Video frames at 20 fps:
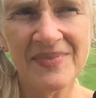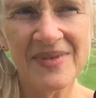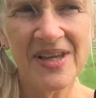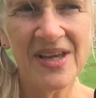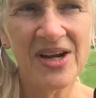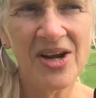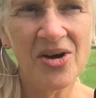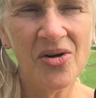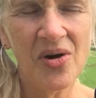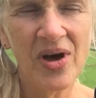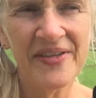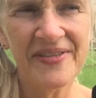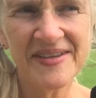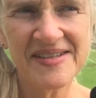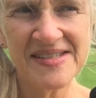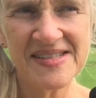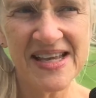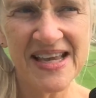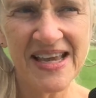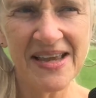you know, on the
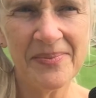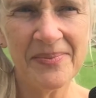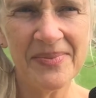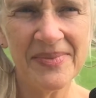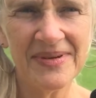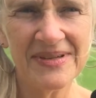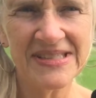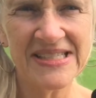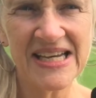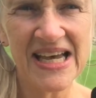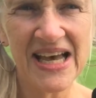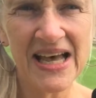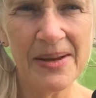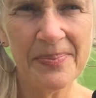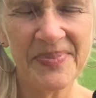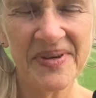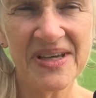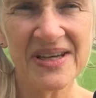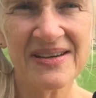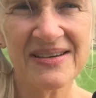same
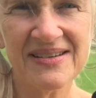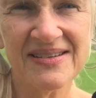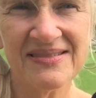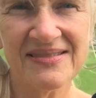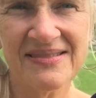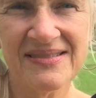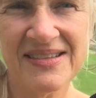topic,